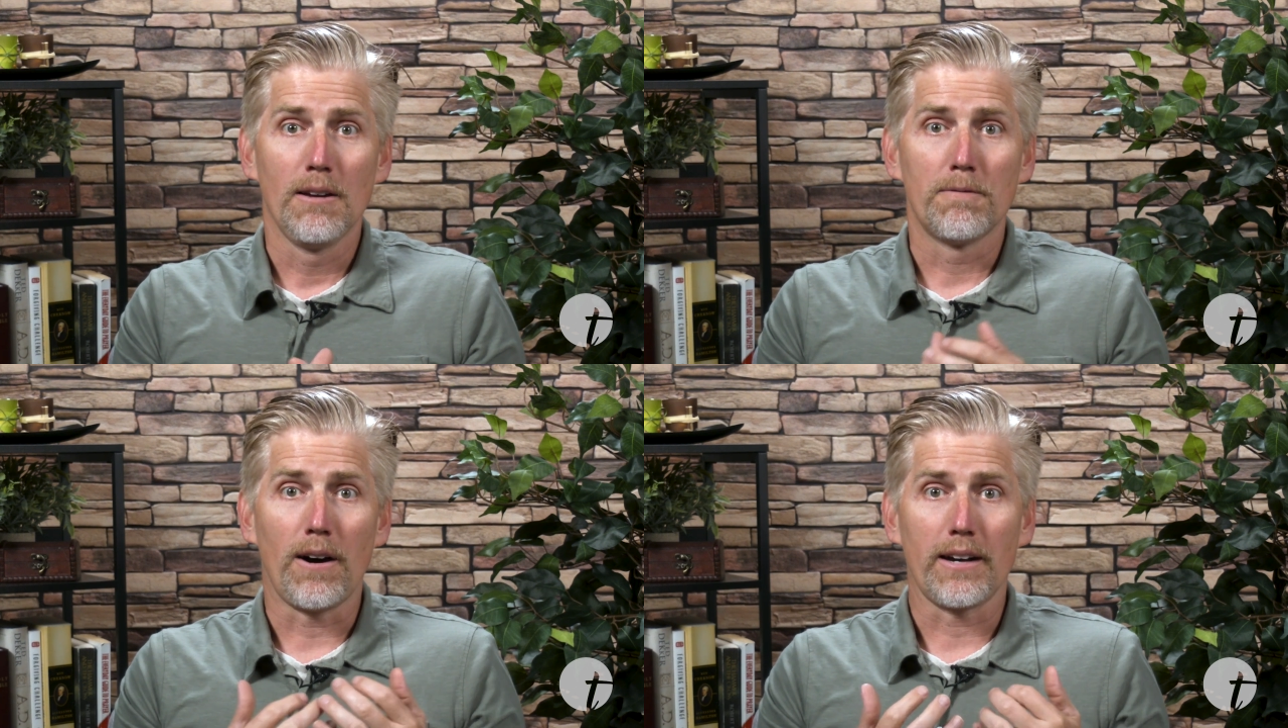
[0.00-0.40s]

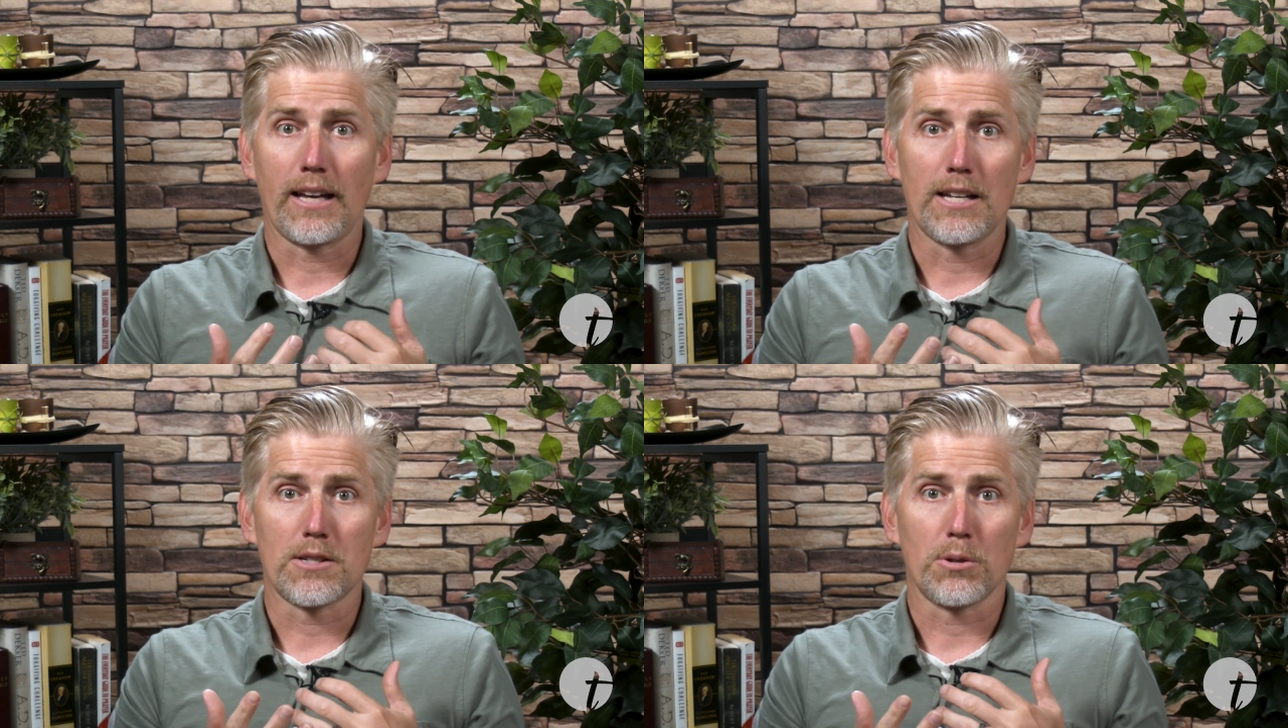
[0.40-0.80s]
fought
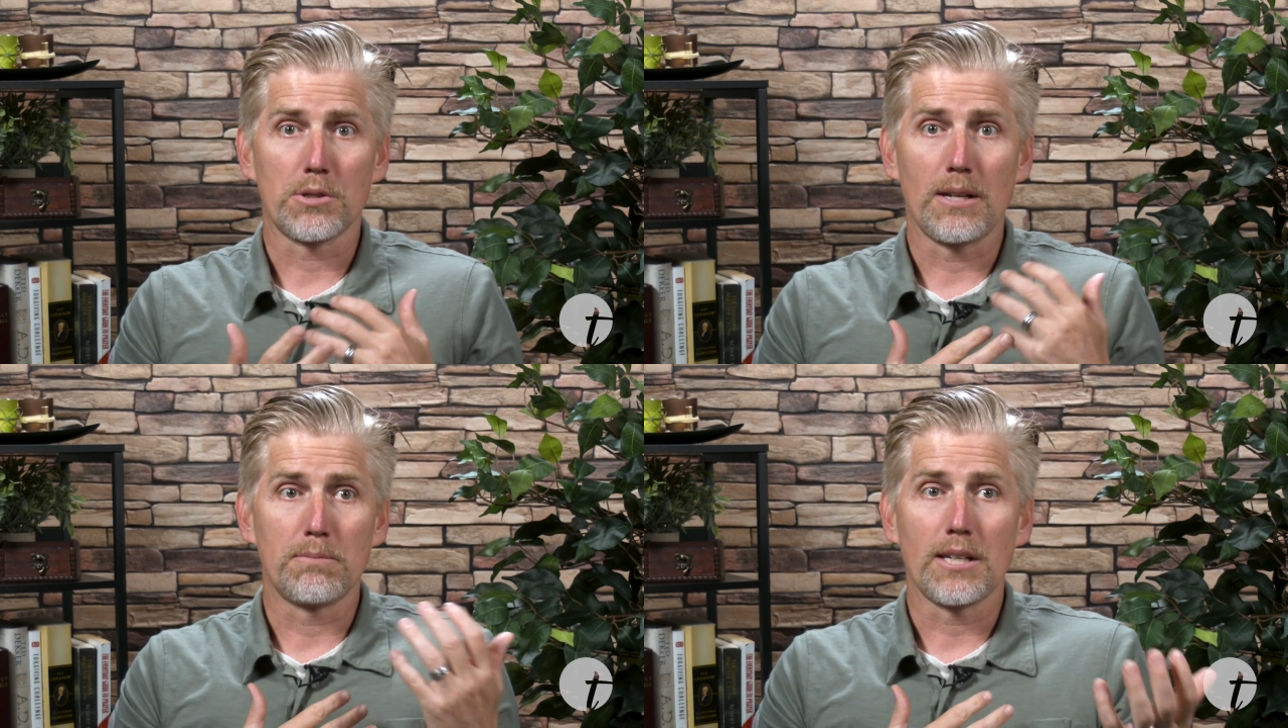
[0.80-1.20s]
against
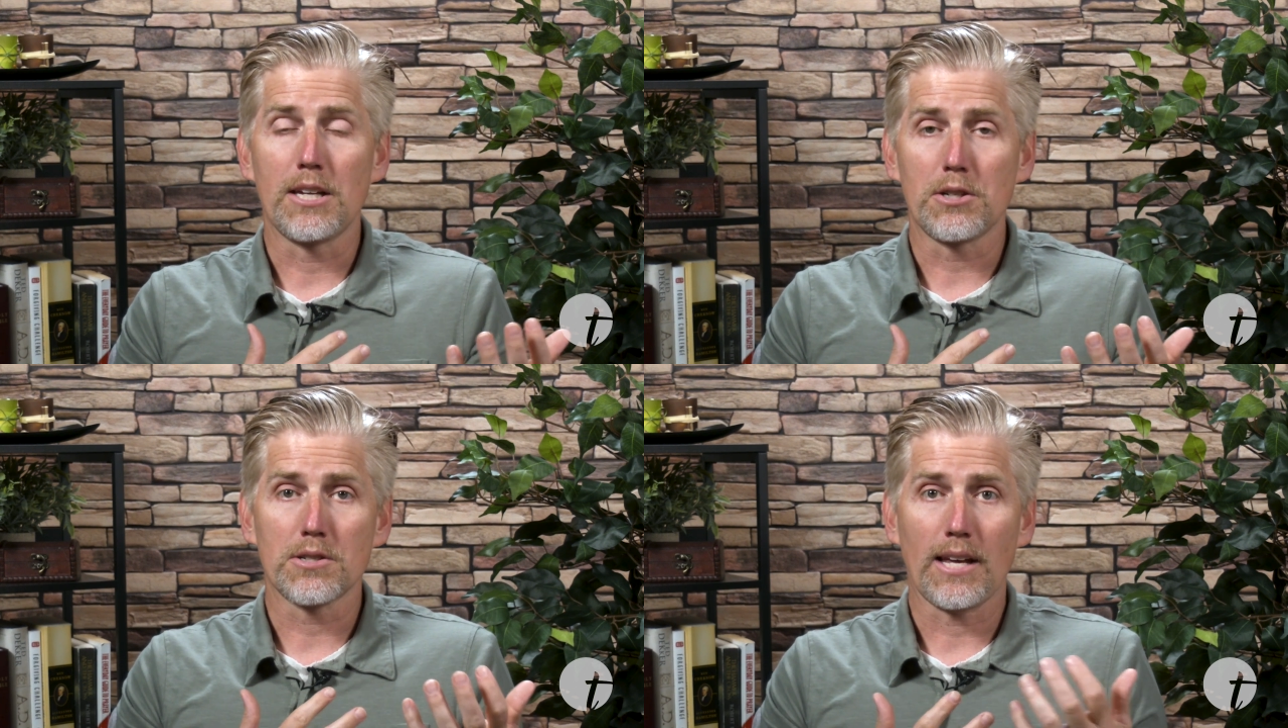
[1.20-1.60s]
those
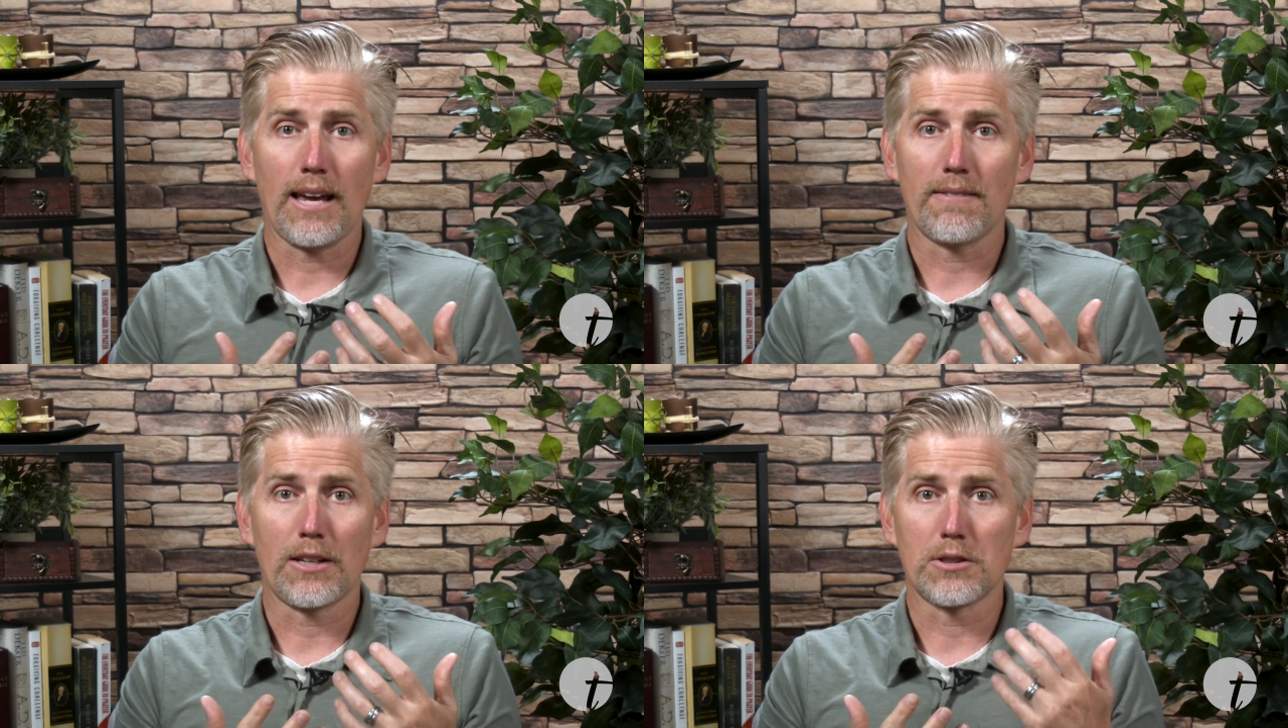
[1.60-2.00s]
temptations. I
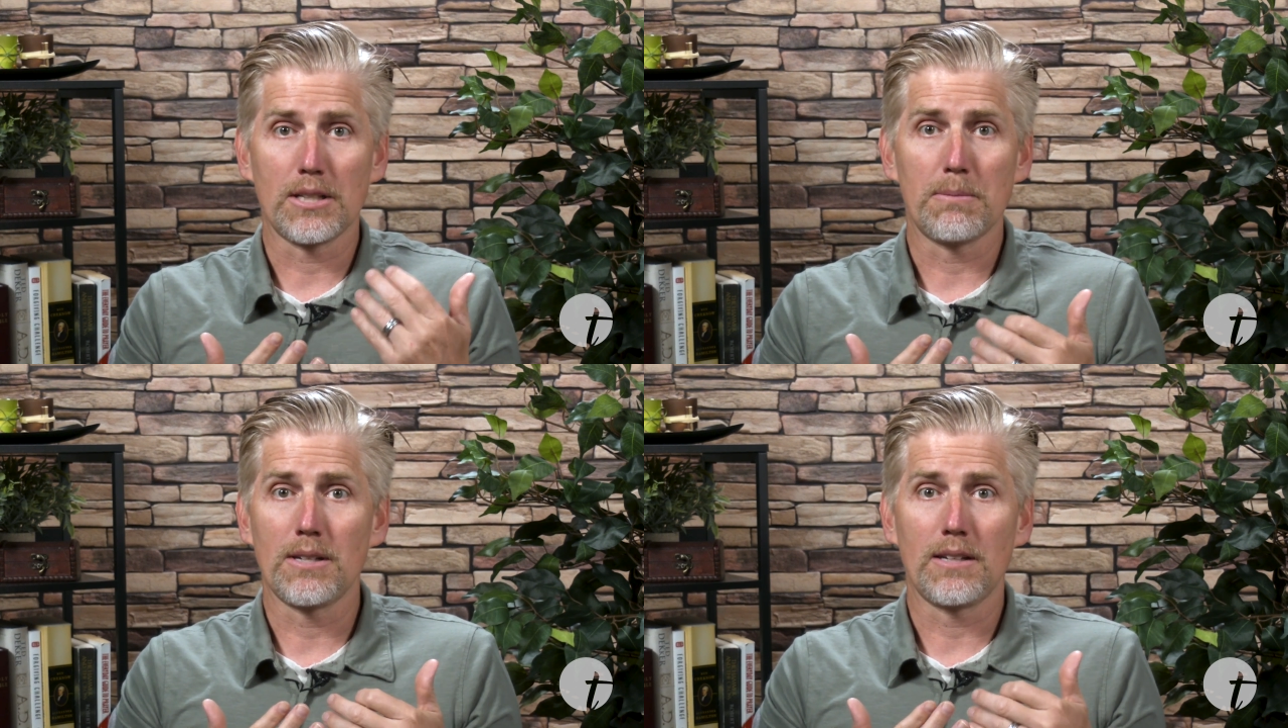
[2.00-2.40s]
haven't
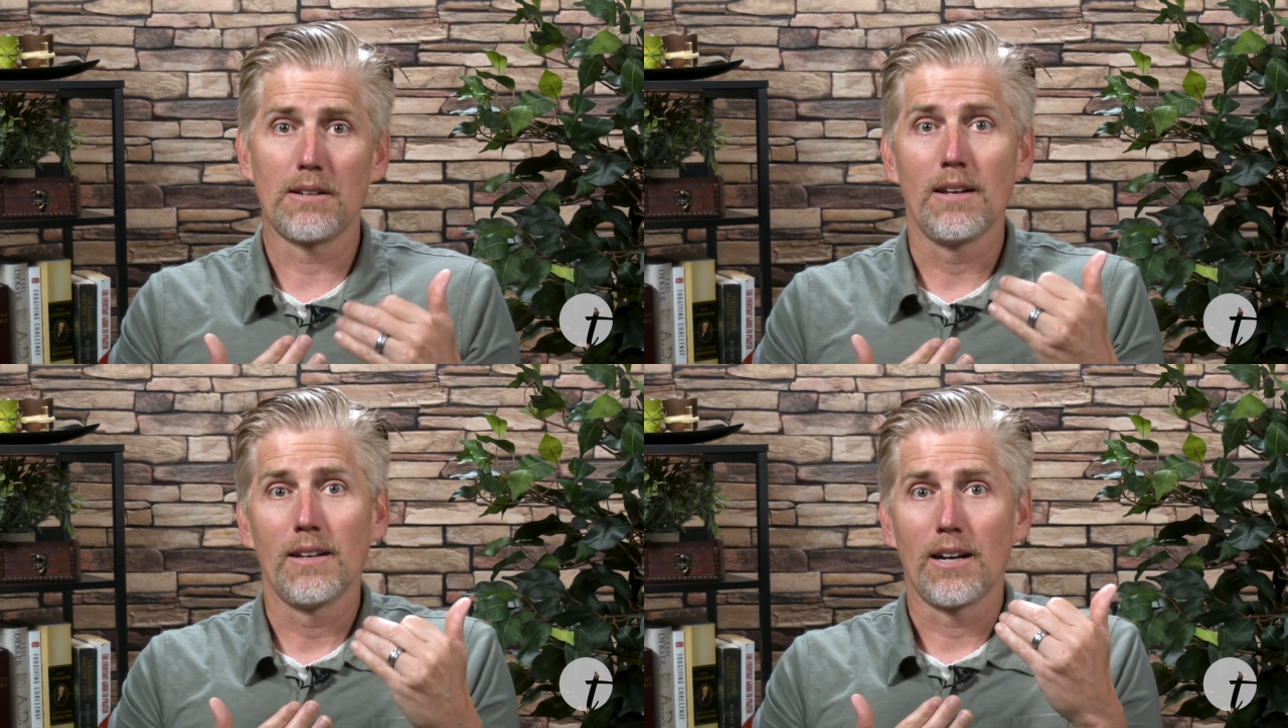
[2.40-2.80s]
exhibited